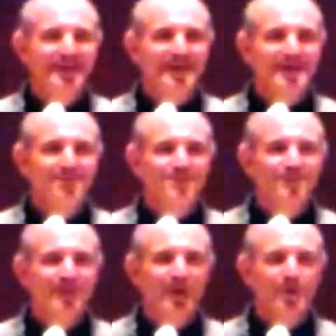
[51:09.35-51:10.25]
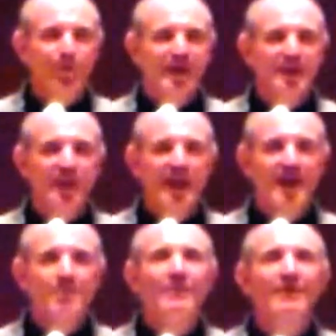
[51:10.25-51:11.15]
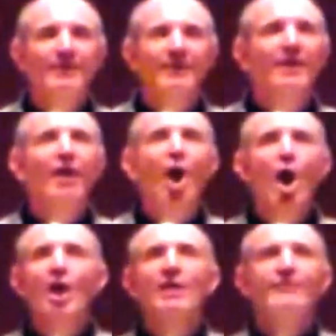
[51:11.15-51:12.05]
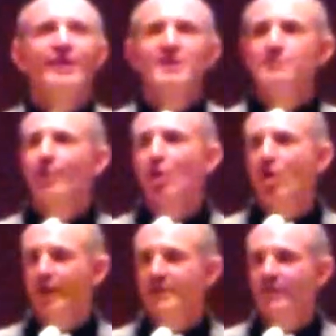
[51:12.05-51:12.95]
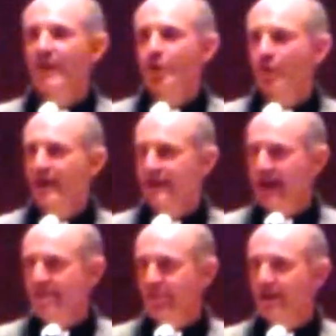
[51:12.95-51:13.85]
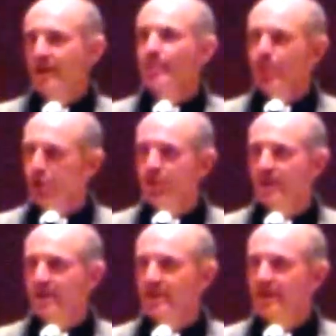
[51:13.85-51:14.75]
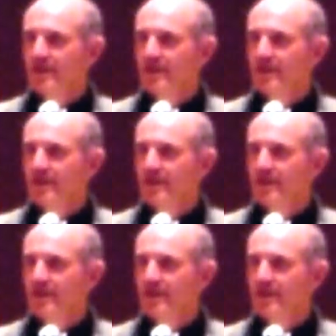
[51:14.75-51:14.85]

Um, we claim all of it as belonging to that great Catholic communion.